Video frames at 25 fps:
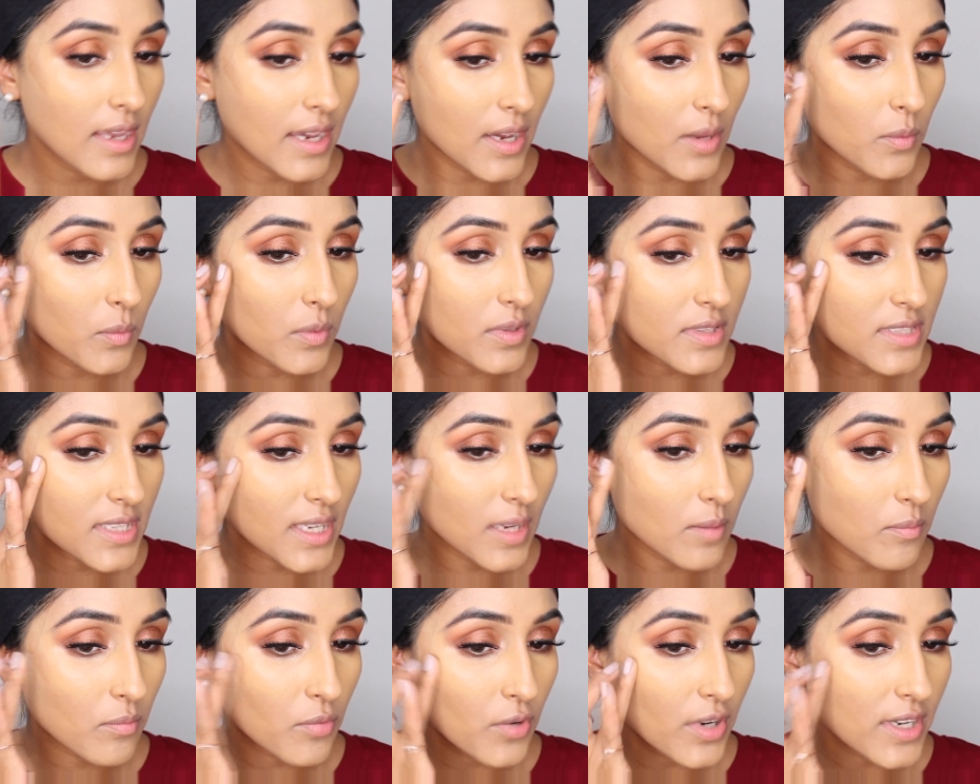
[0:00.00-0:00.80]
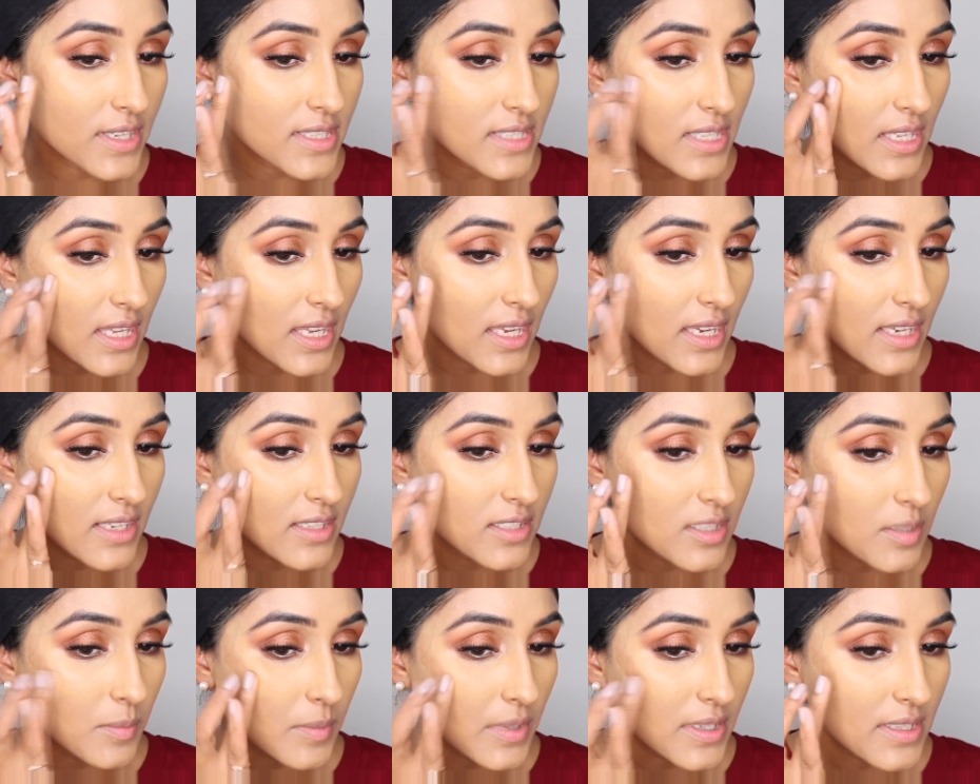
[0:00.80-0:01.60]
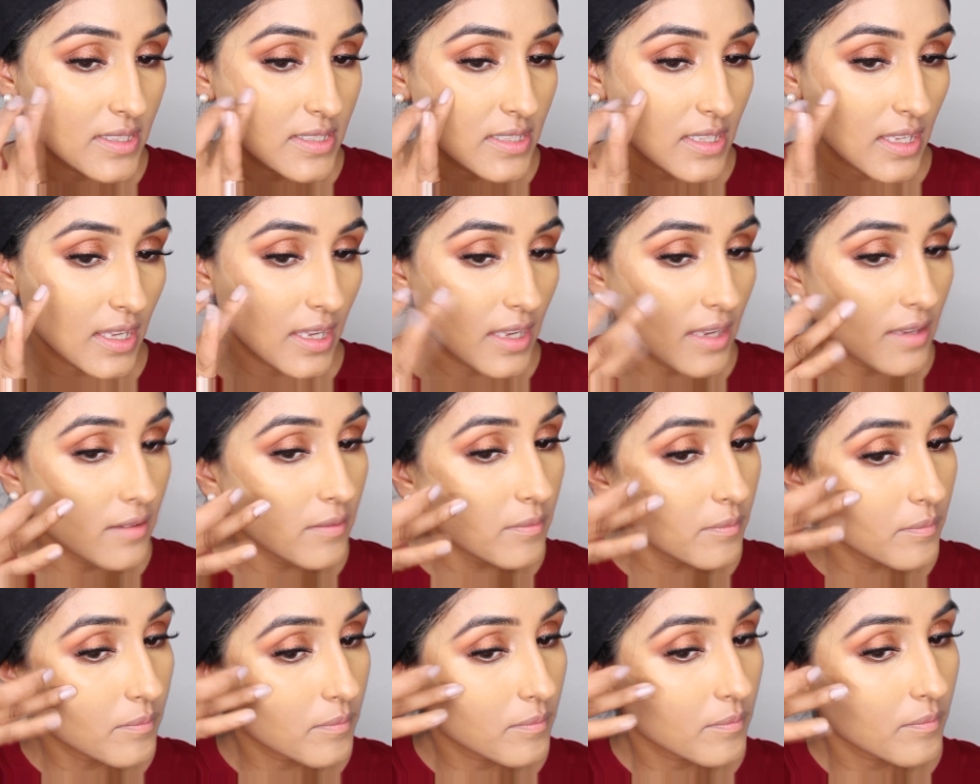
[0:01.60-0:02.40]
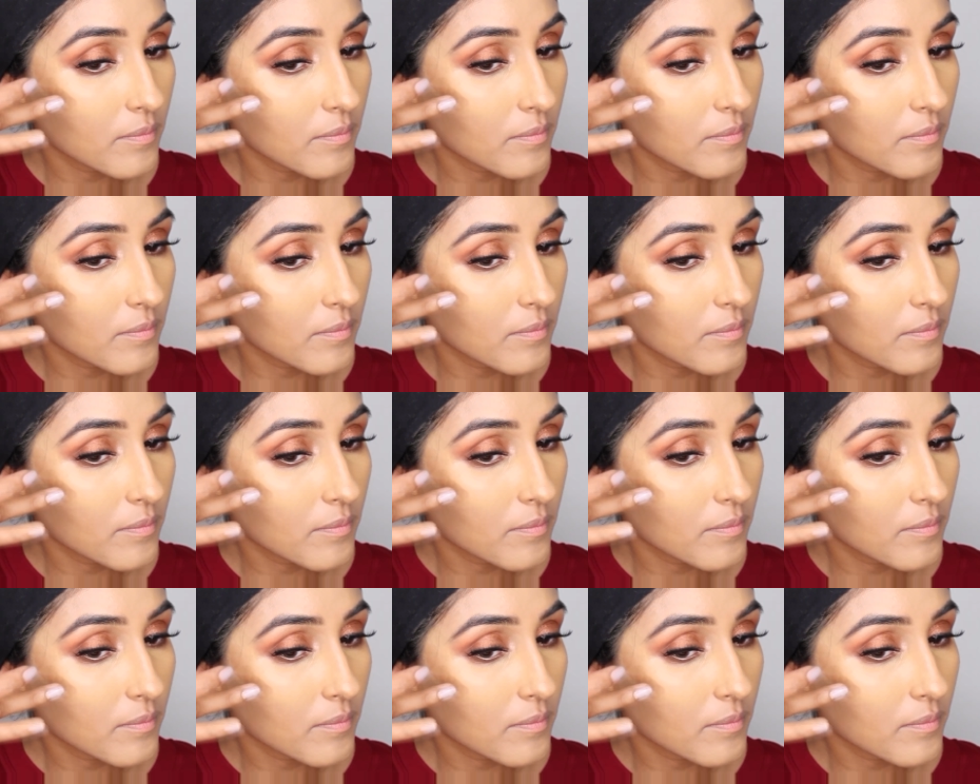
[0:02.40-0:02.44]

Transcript: and once again pressing it into my skin,